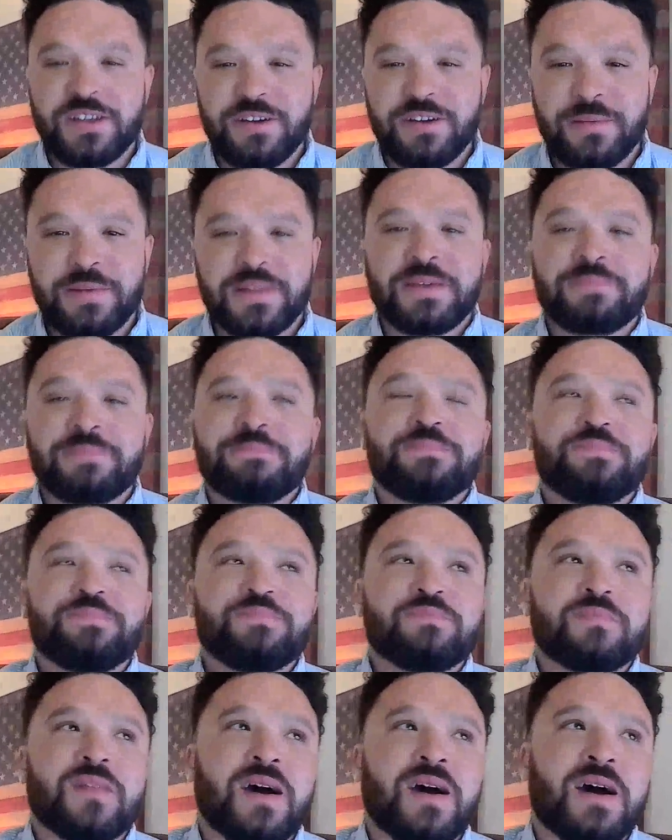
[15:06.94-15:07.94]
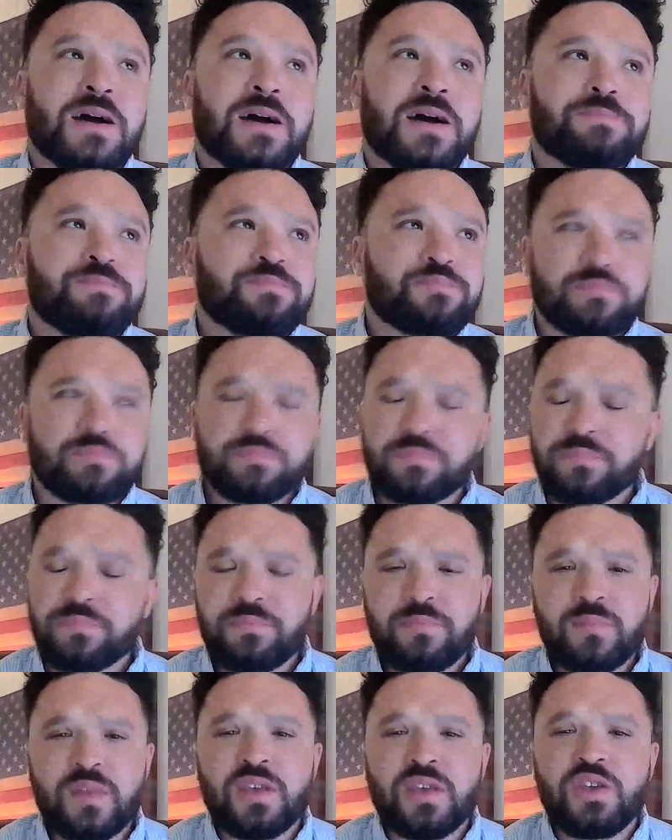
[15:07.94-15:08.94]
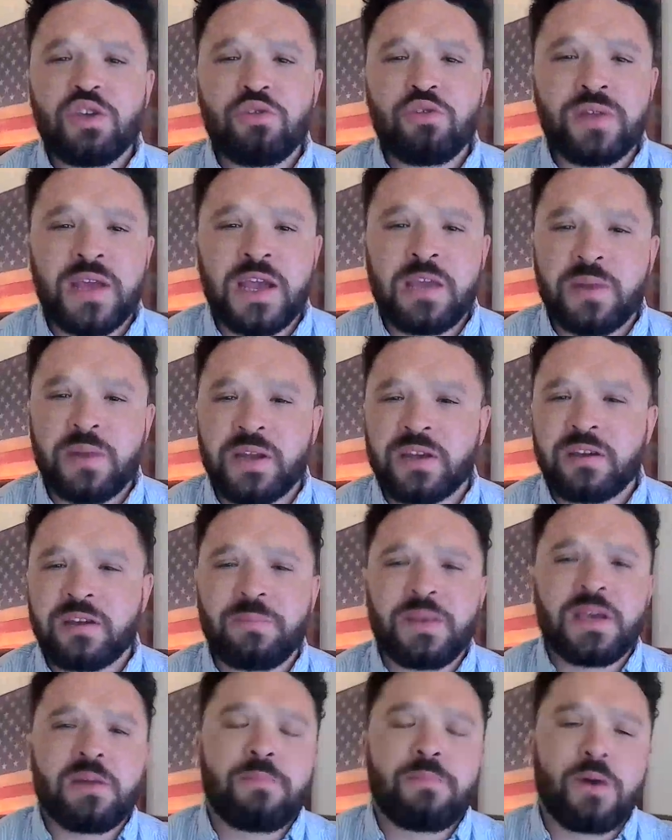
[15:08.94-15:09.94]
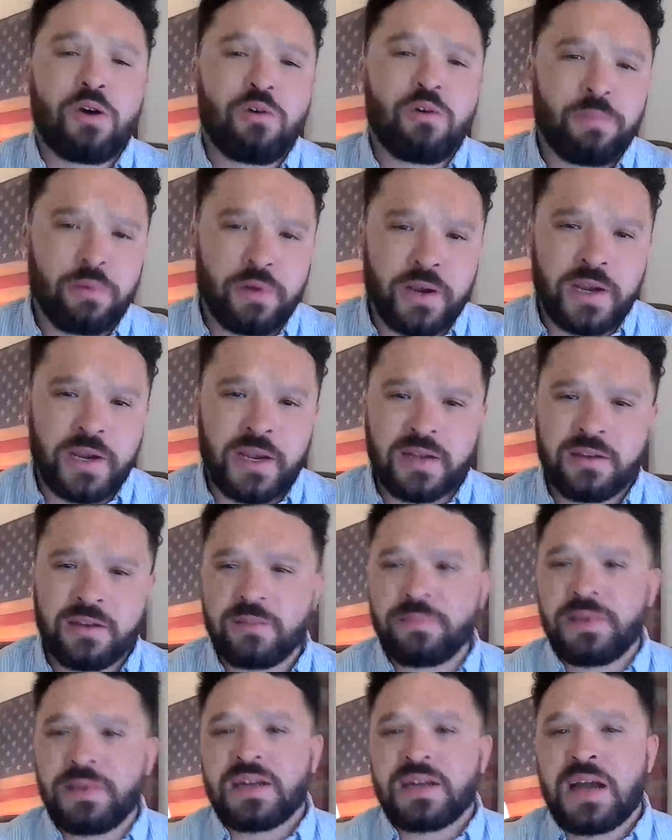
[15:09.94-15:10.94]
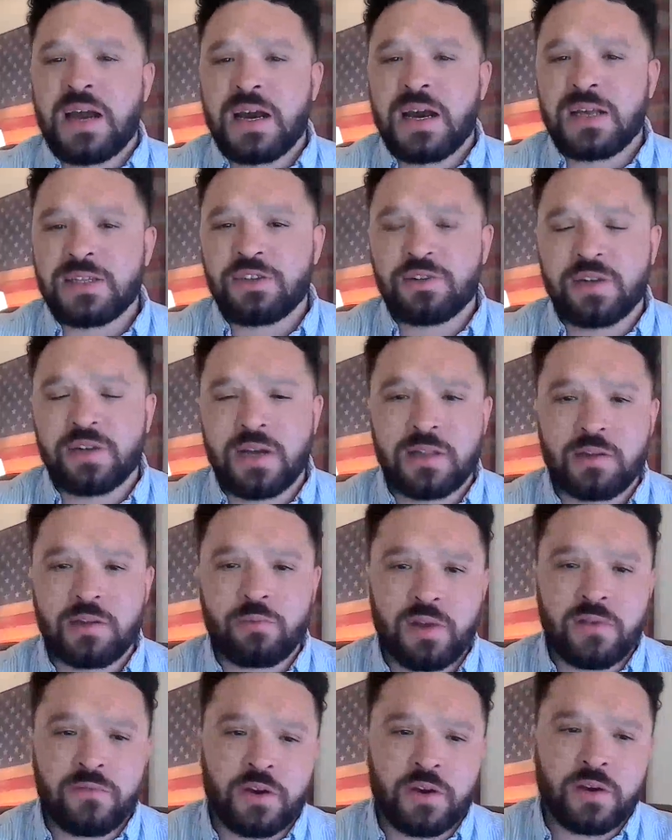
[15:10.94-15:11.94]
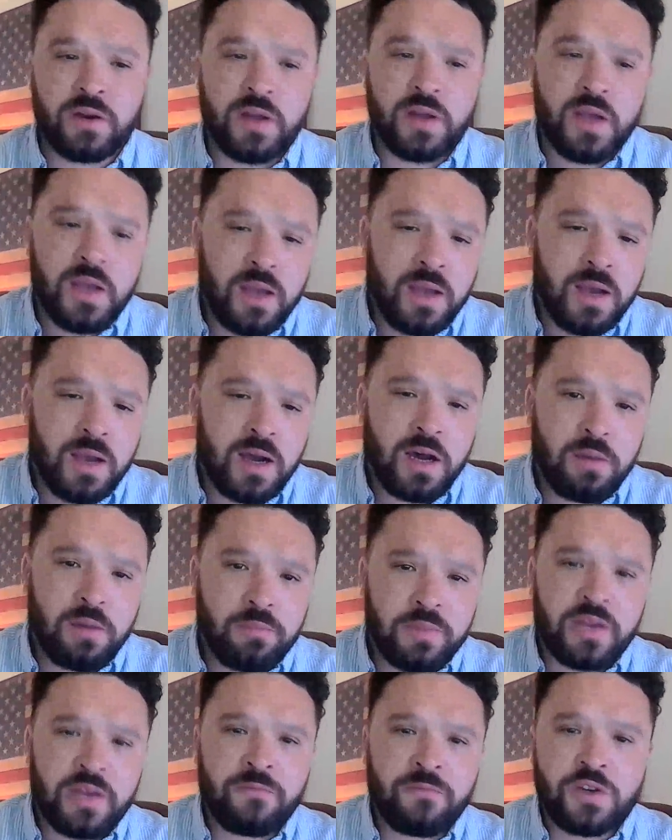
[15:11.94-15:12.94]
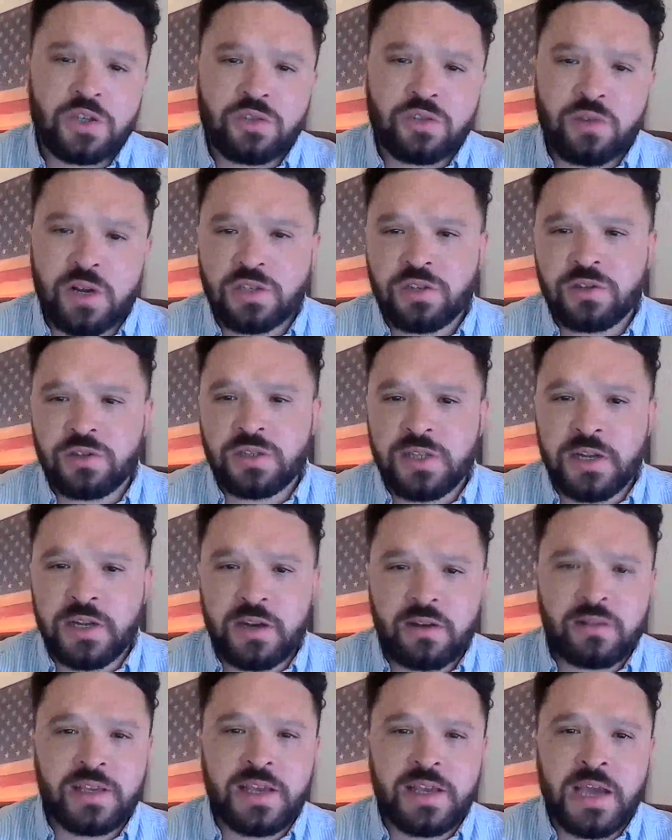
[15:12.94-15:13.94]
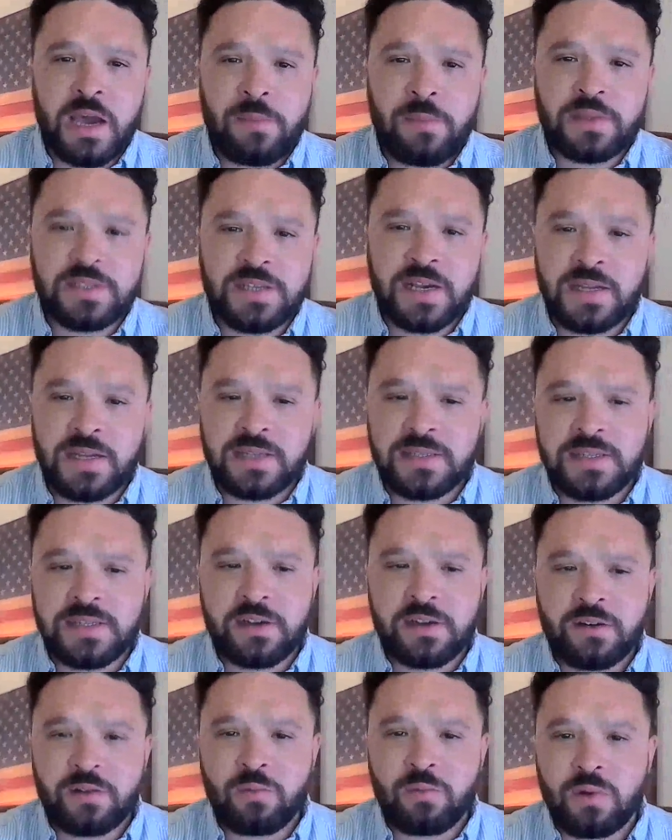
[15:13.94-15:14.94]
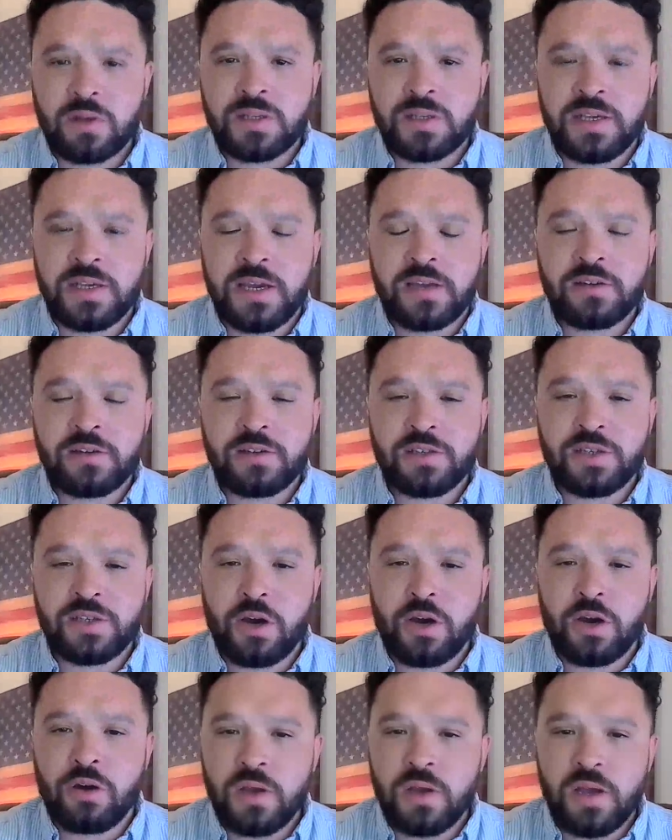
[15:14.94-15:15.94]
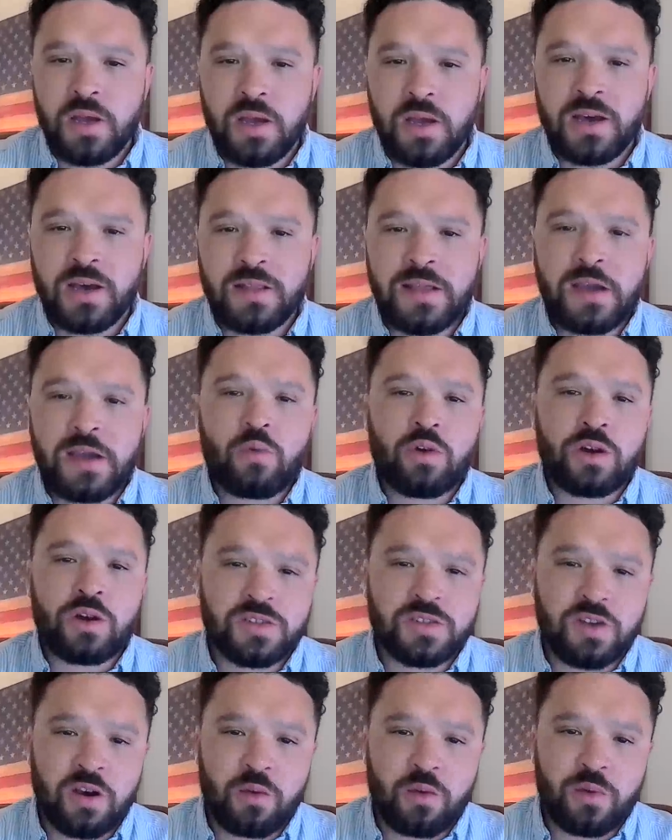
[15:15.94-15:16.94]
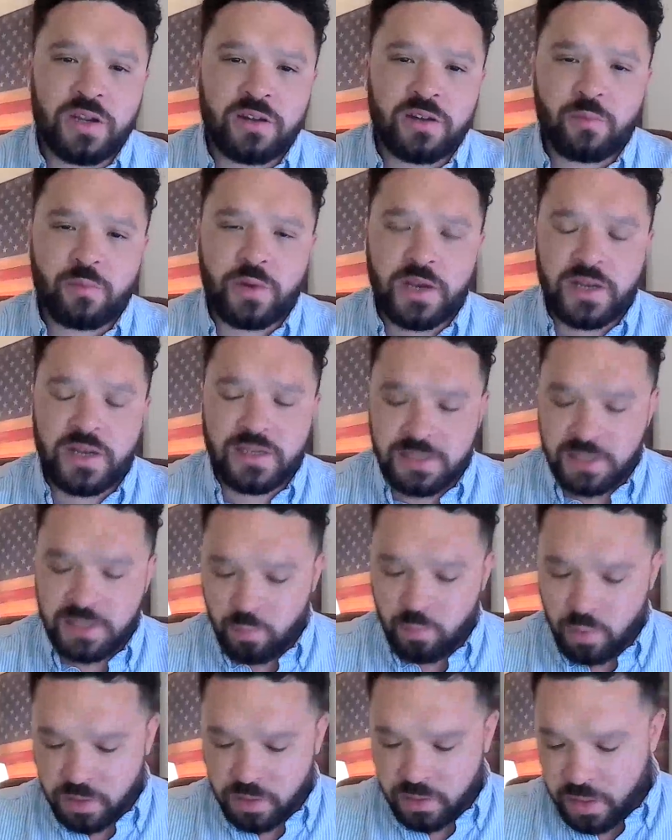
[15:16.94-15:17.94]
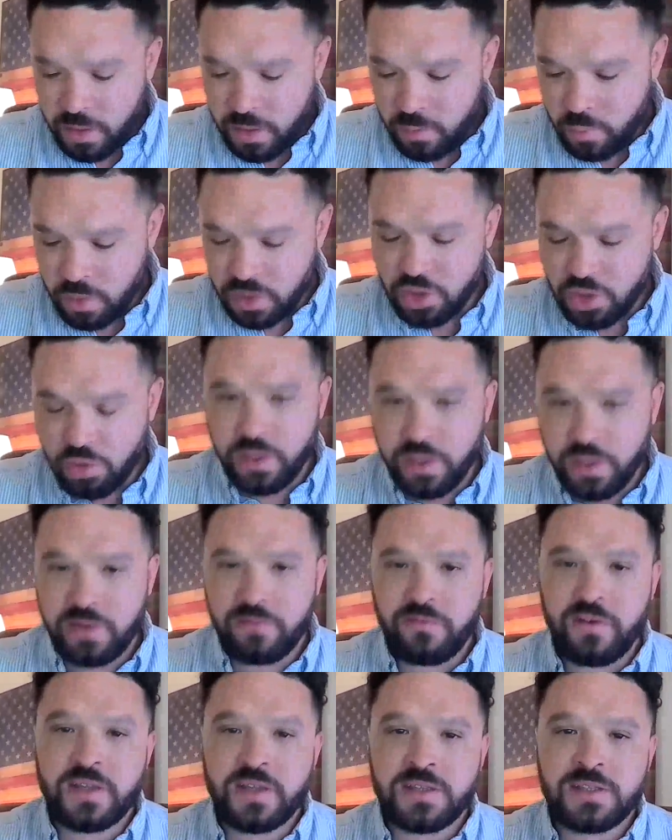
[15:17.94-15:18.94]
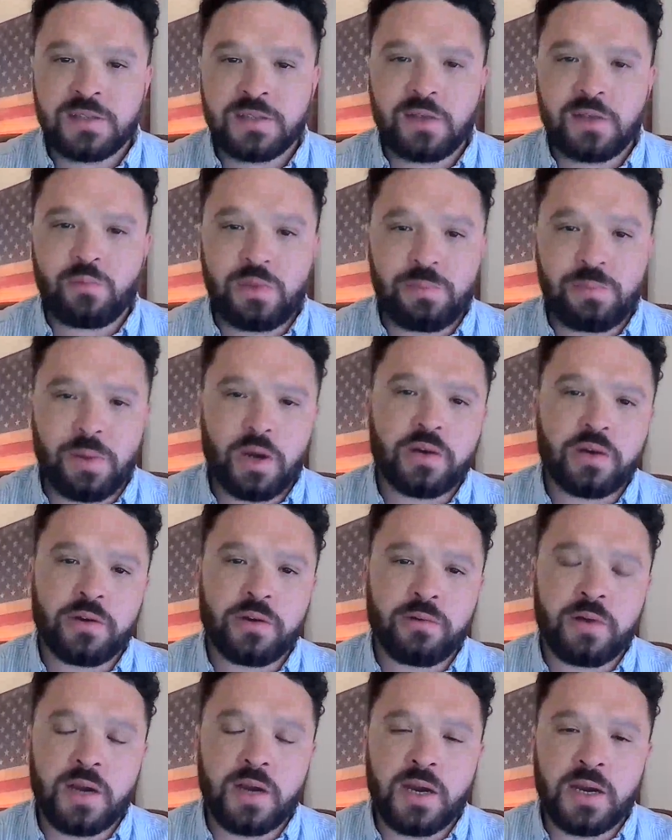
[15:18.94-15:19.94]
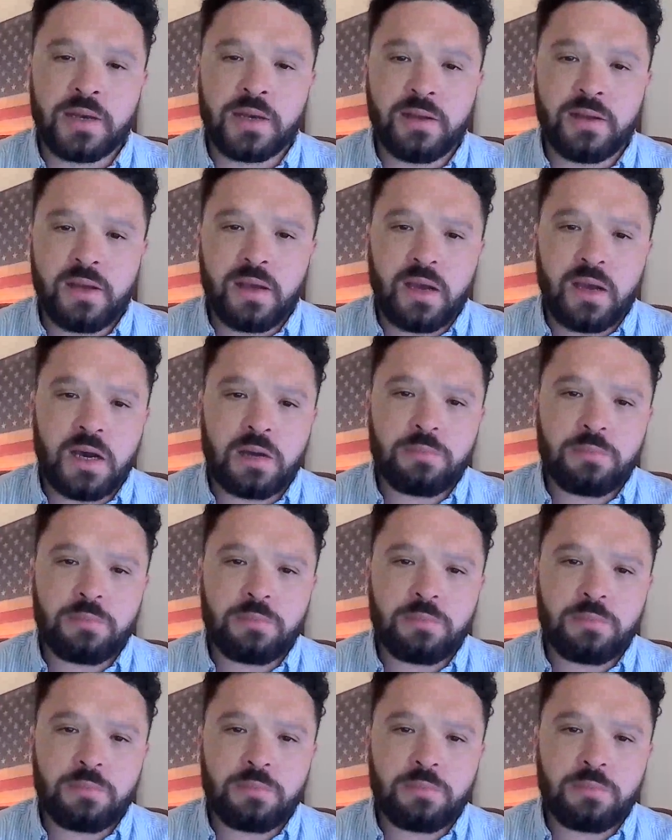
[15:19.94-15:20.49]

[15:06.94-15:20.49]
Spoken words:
Sorry about that. You name it. It could be a boat parade. It could be a concert on the river. The infrastructure is there. The appetite is there to work together. So that work is already underway to see what joint events can we partner on